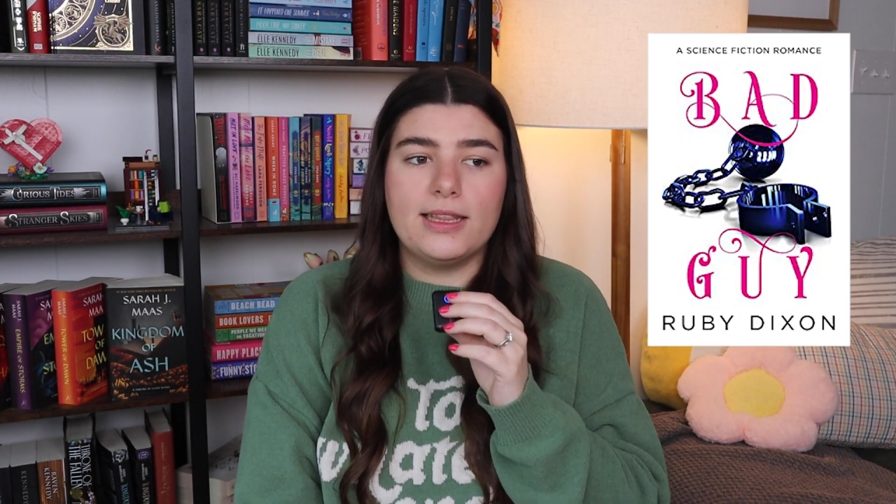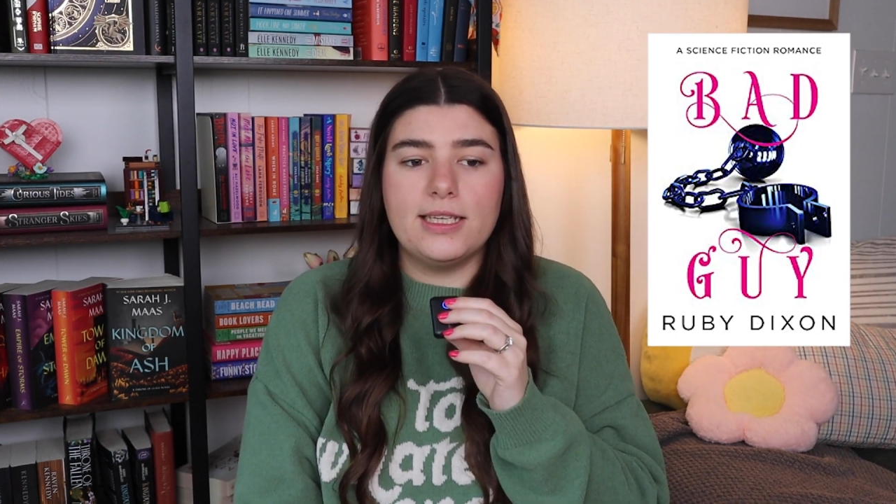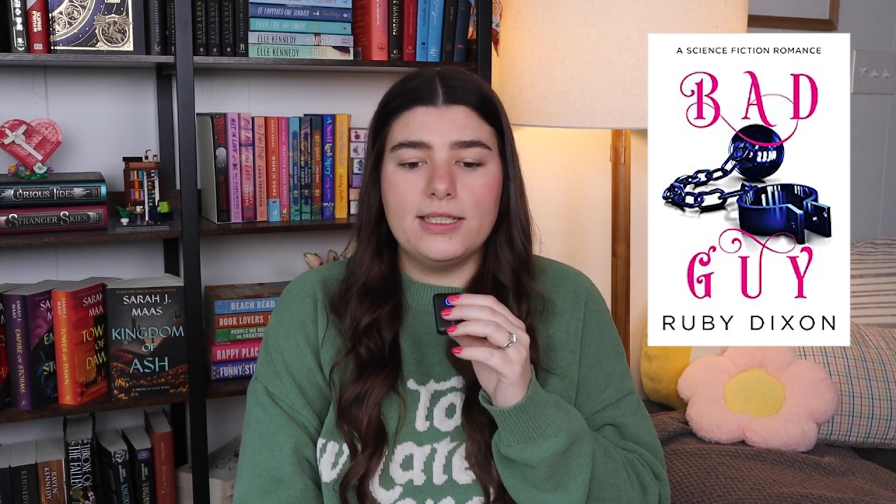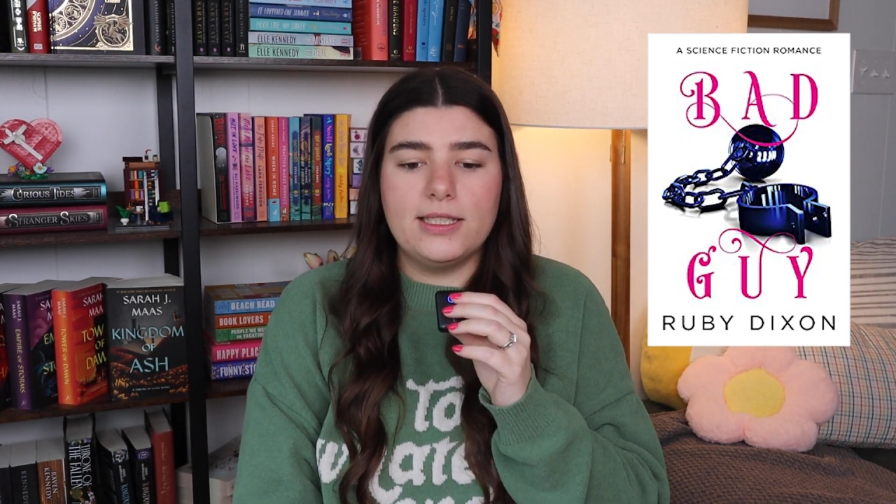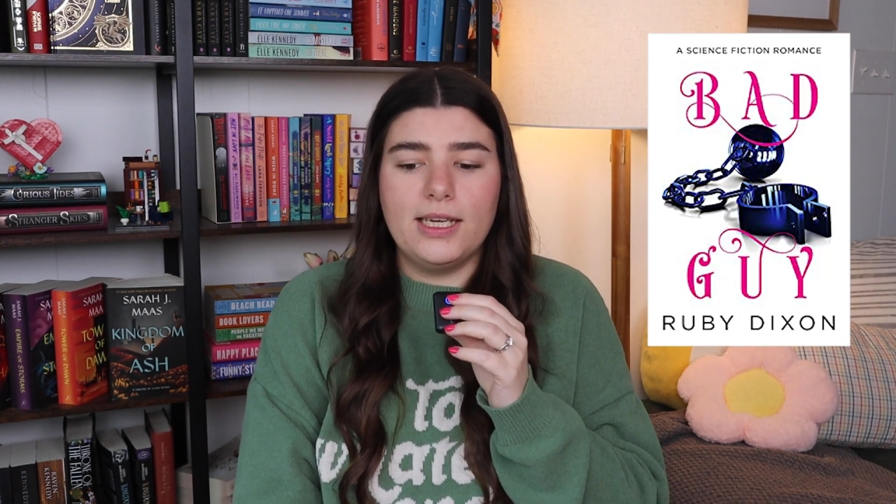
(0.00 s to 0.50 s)

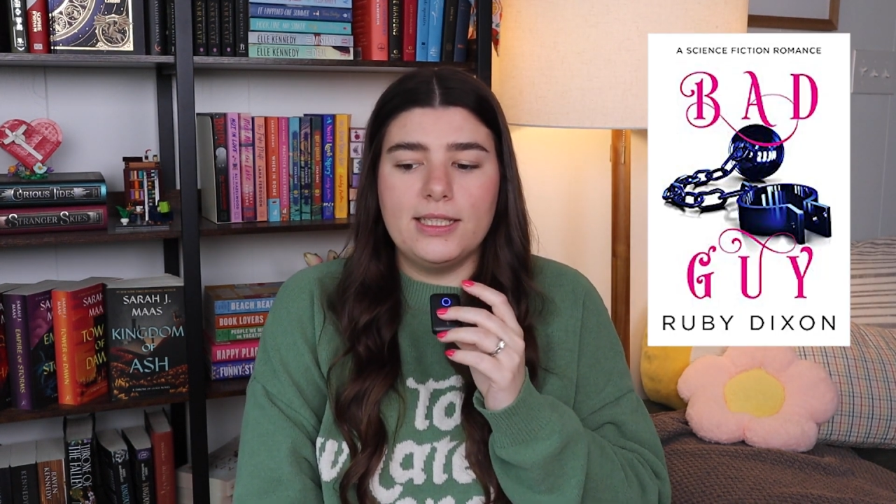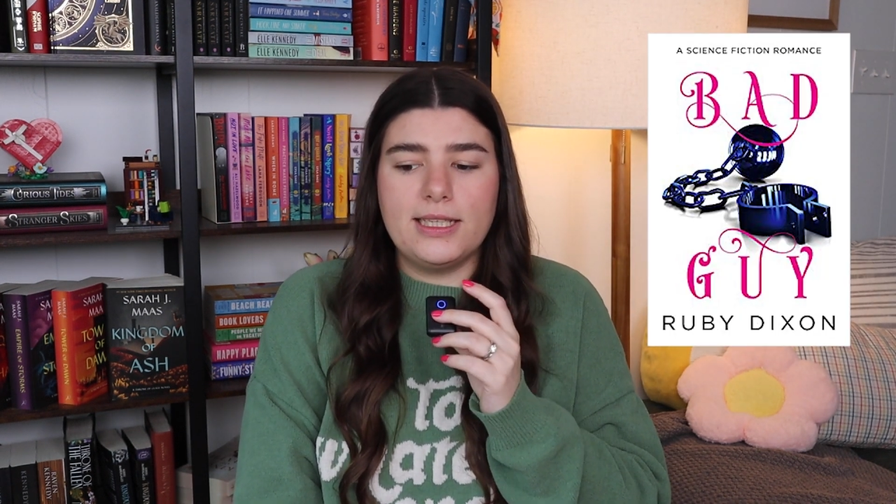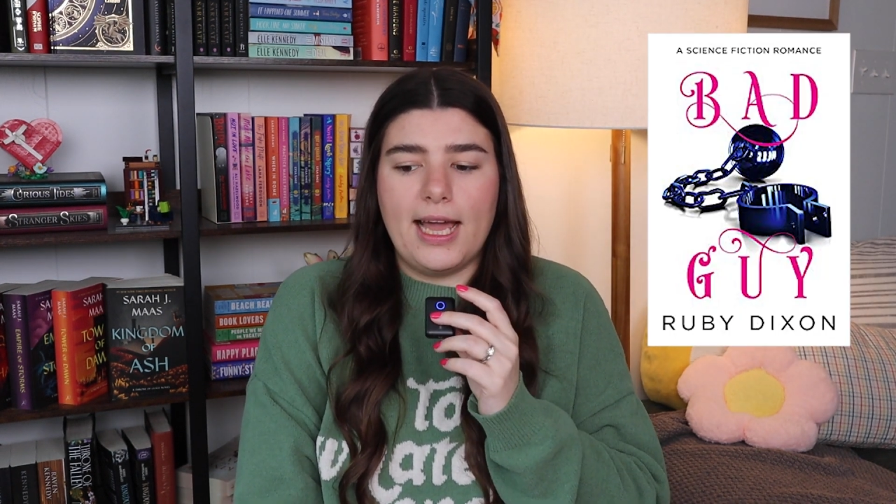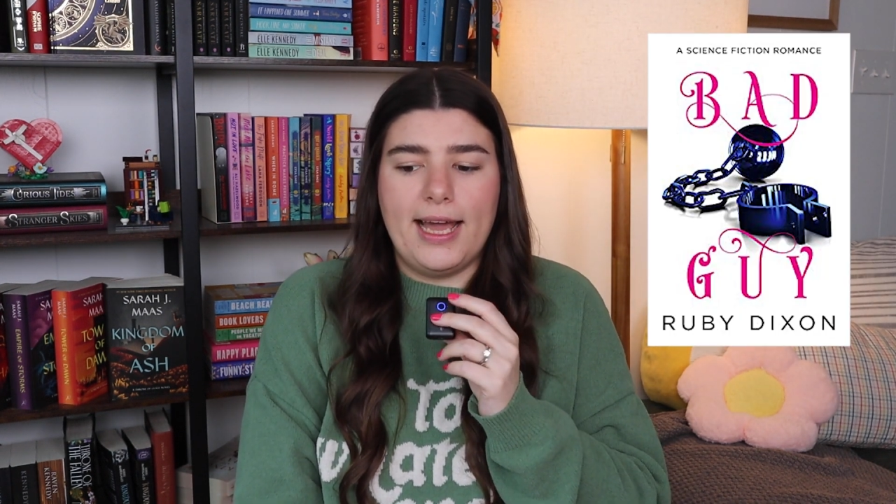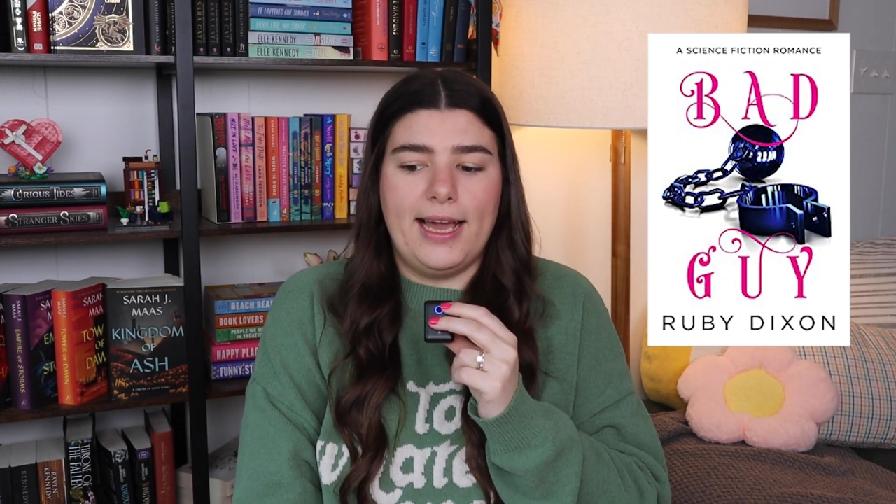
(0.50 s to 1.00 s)
This
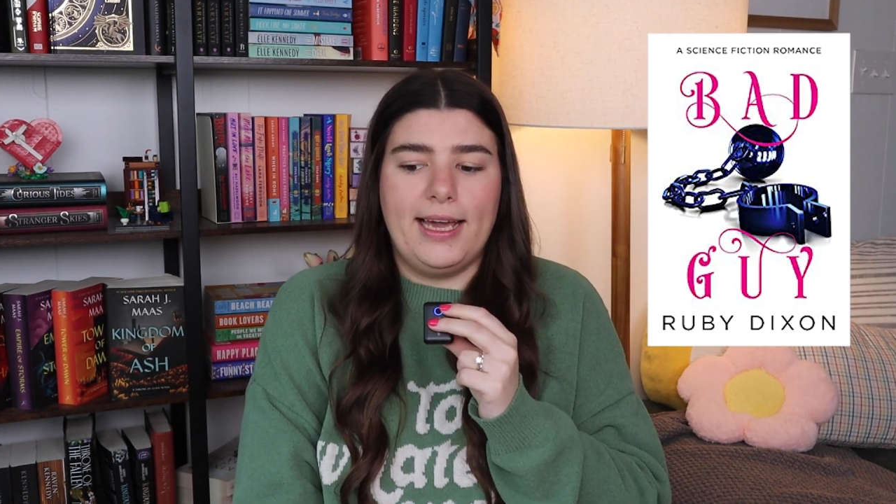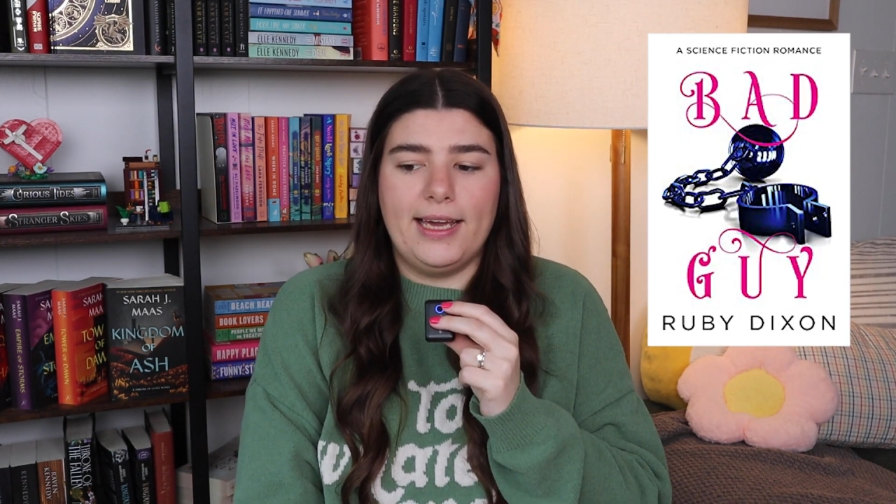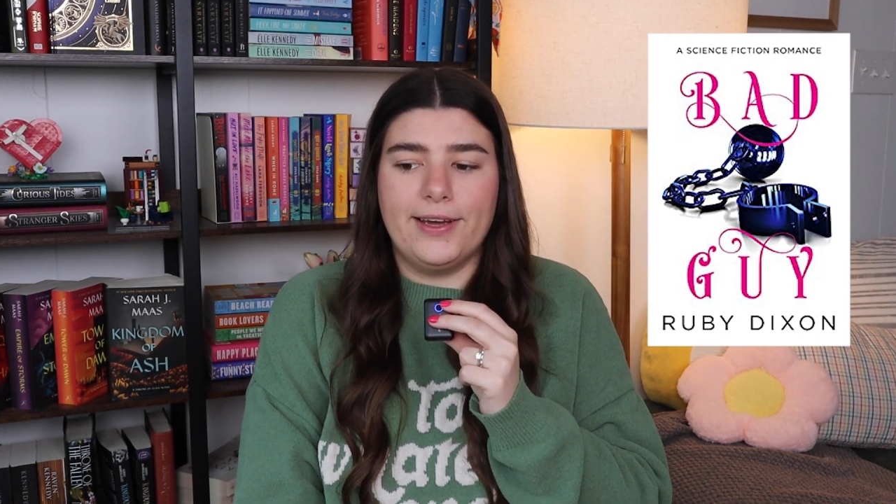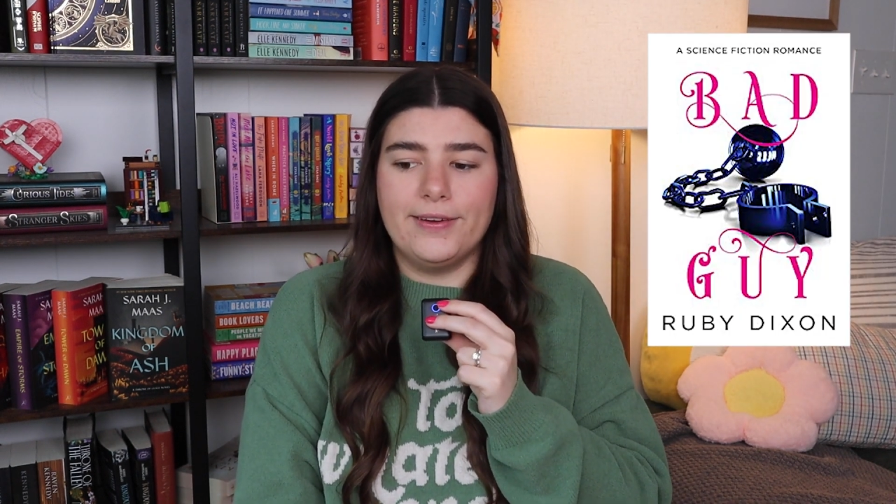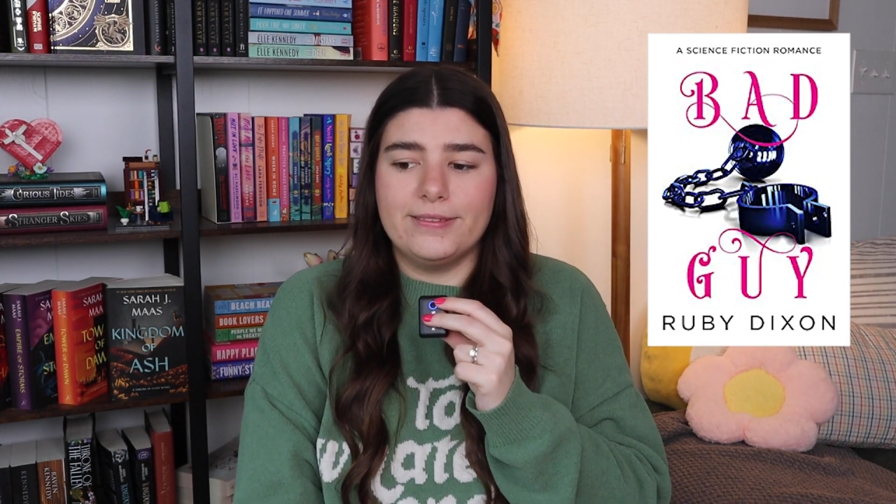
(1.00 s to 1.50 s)
is
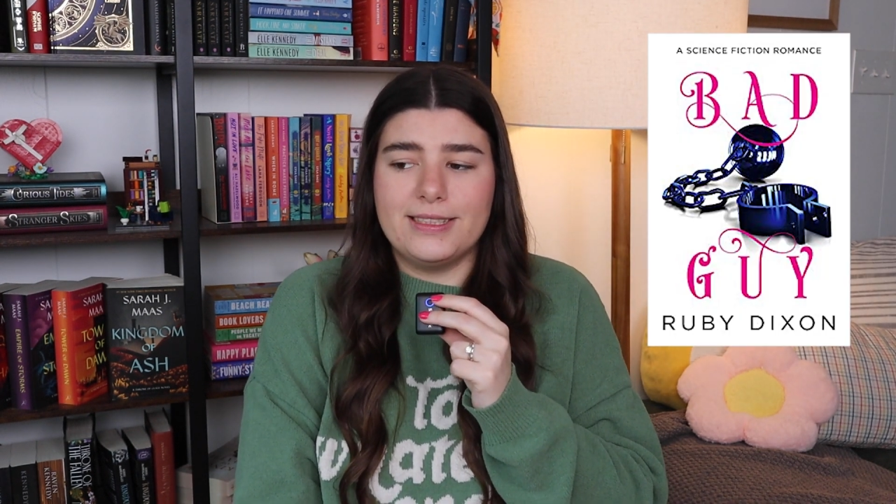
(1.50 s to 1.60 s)
a